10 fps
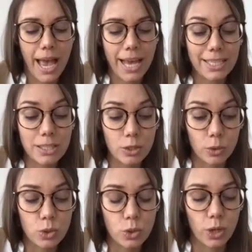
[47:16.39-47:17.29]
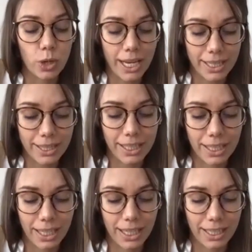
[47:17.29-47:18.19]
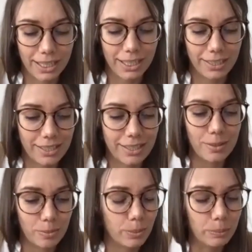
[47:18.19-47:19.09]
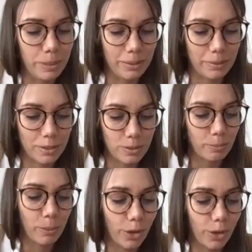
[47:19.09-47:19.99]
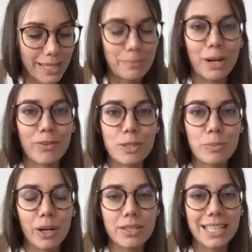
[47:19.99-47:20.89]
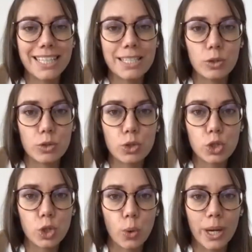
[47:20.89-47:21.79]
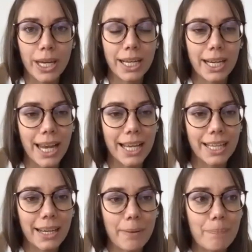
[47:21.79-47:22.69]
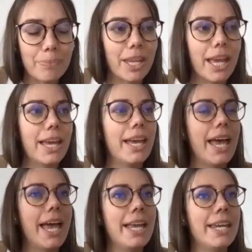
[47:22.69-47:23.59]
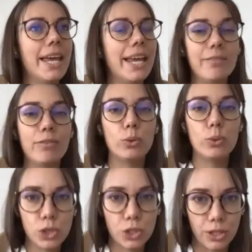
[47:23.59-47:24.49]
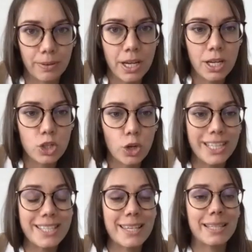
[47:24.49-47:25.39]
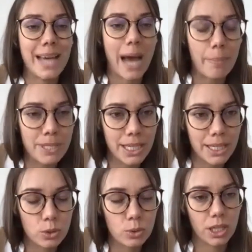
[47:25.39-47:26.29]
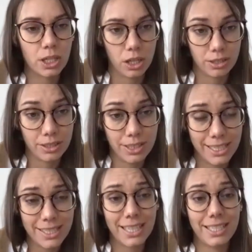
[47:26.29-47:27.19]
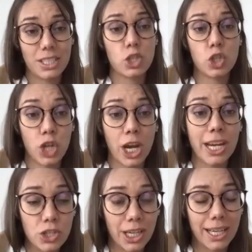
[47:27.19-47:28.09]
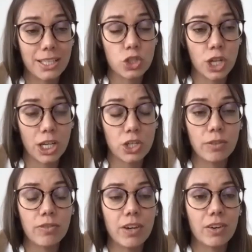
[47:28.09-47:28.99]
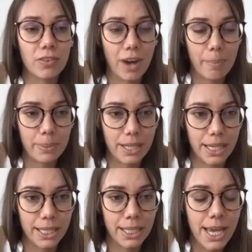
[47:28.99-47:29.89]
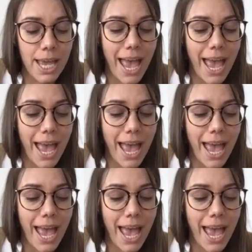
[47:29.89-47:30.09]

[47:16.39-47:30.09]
And it's also, and I think this will be more or less my response, it's also showing like an evolution. So it's adapting to the context that is changing, and is changing very rapidly.